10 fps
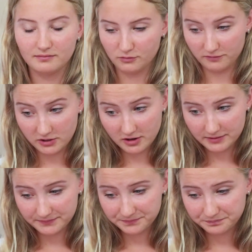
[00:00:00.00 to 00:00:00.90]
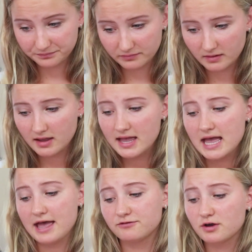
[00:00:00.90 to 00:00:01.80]
Moving on.
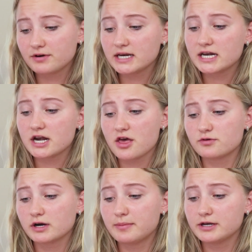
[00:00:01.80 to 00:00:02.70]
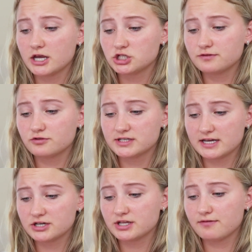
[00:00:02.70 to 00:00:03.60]
If you ever need another recommendation for
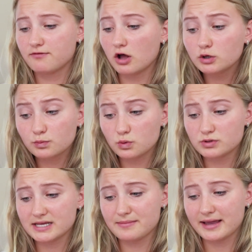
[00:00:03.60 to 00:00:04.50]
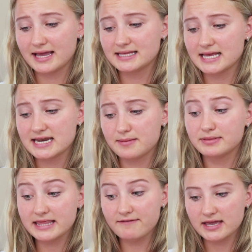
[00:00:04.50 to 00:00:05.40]
sitters that follow rules and my kids end
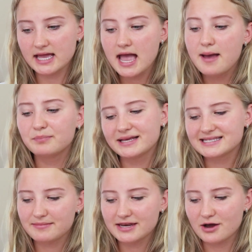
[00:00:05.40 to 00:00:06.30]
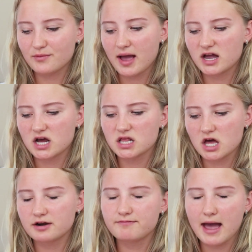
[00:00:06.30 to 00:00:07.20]
up loving, please let me know. I got a
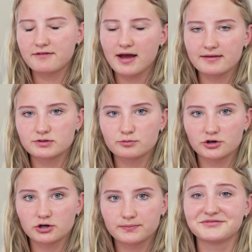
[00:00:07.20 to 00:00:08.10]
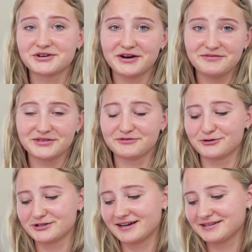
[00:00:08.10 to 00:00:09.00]
lot of bad vibes from her. Sorry for the
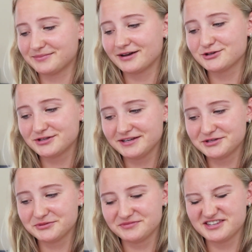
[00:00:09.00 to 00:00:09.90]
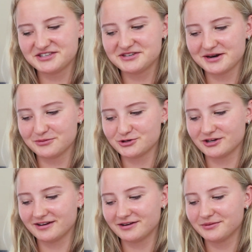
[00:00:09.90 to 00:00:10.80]
voice, guys, but I just need to
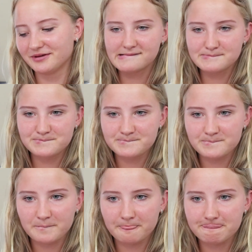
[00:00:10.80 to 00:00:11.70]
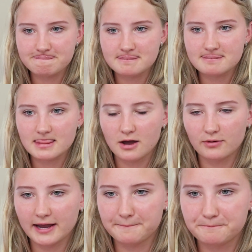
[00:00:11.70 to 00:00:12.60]
distinguish it, you know?
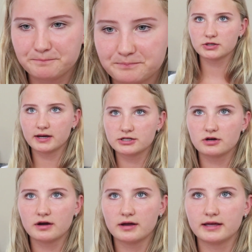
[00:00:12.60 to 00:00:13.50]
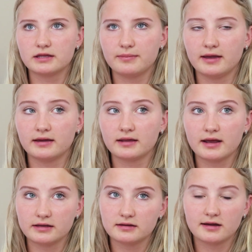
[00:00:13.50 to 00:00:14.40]
Okay, so I saw it at the bank
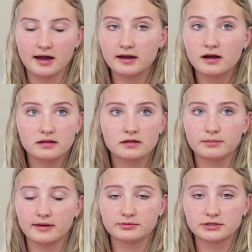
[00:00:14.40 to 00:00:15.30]
and I got a little bit